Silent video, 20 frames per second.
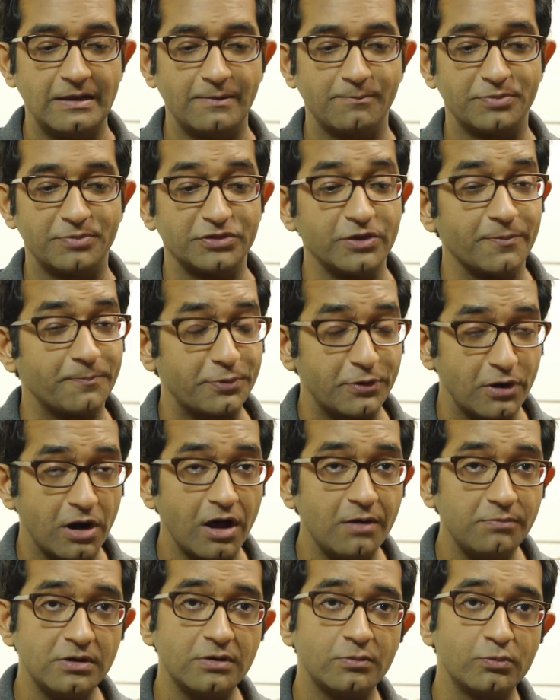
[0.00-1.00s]
But the
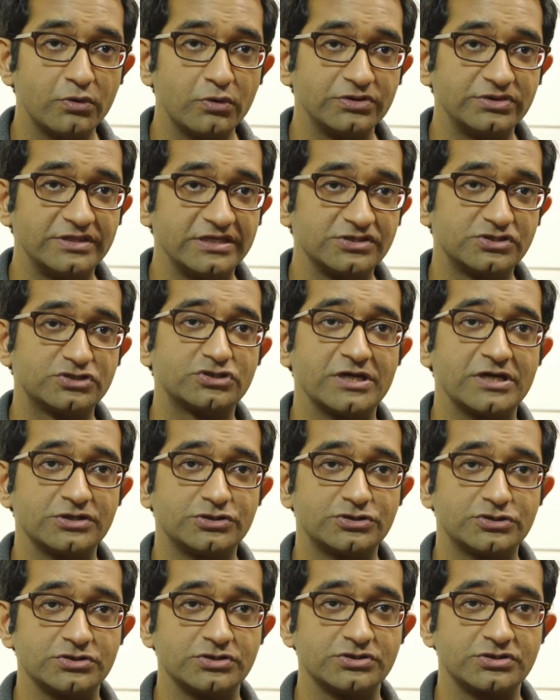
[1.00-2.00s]
problem with these
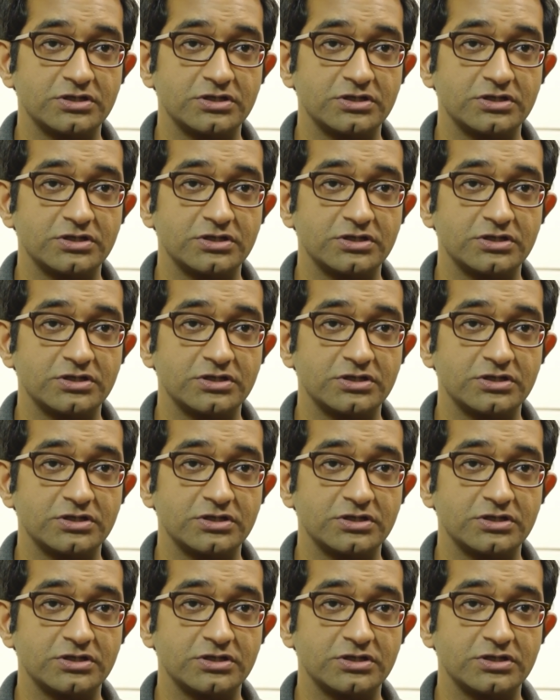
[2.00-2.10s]
gestures